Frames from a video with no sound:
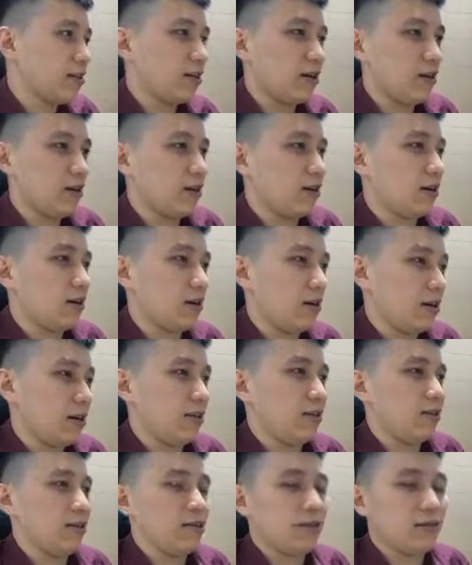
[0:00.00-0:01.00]

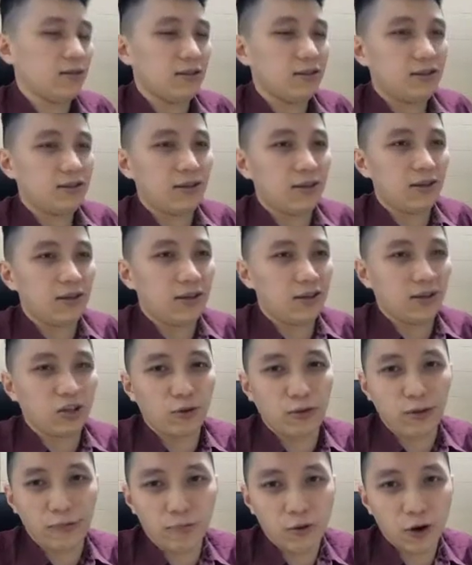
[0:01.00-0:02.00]
an
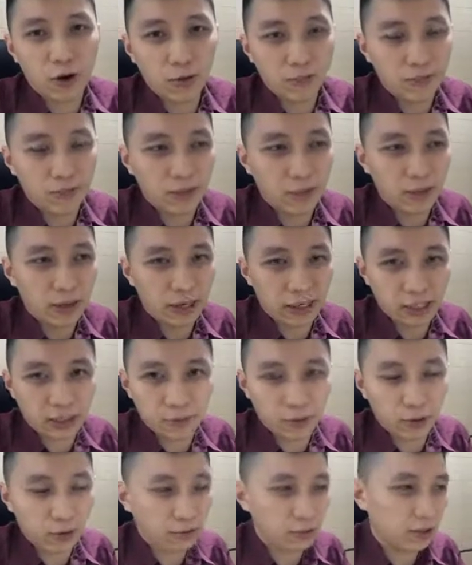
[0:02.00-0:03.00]
atomic bomb
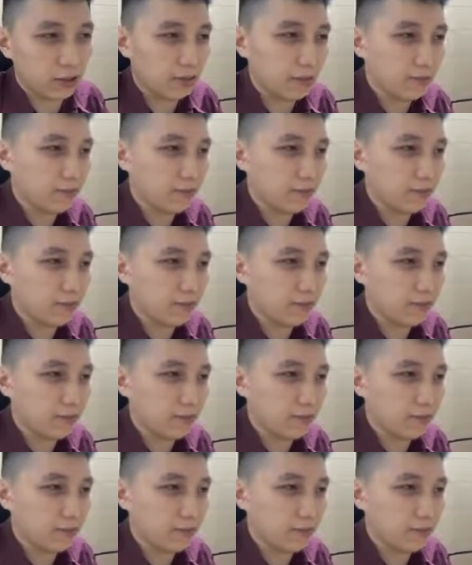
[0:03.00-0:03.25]
exploded.